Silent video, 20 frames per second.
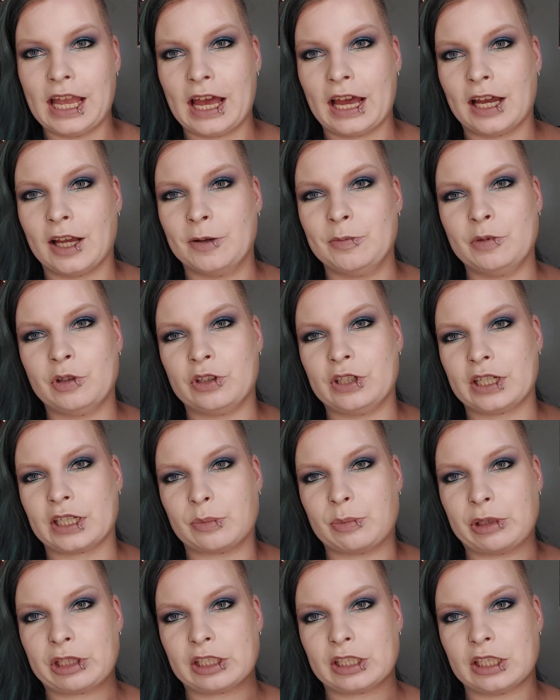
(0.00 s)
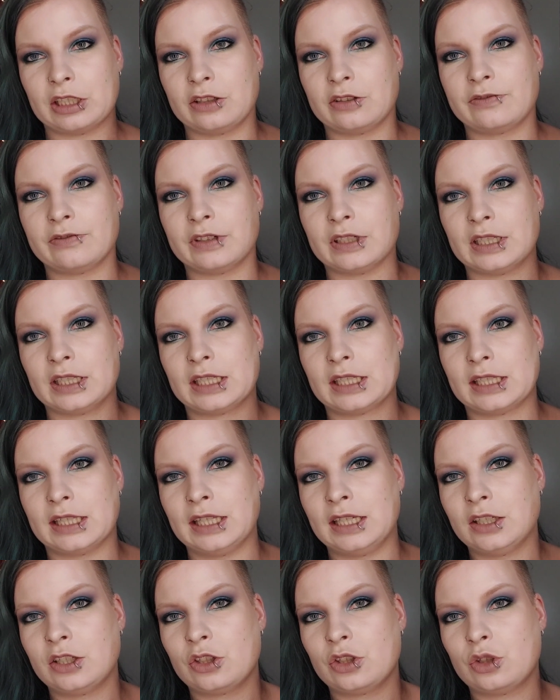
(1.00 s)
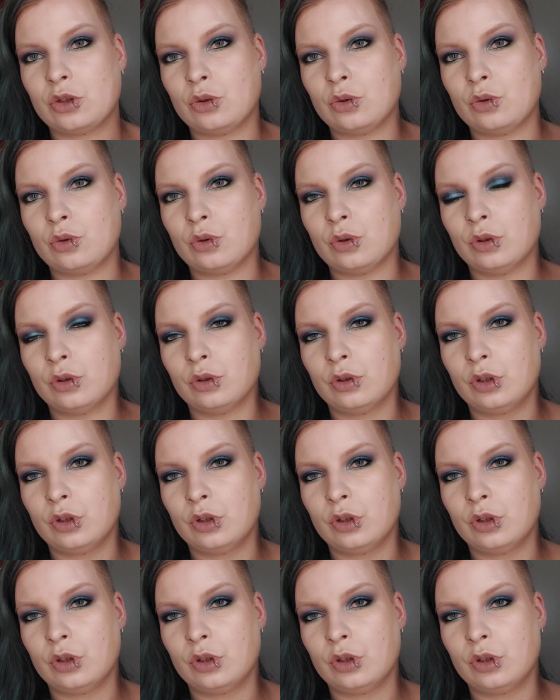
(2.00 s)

I'm not expecting to finish these 2,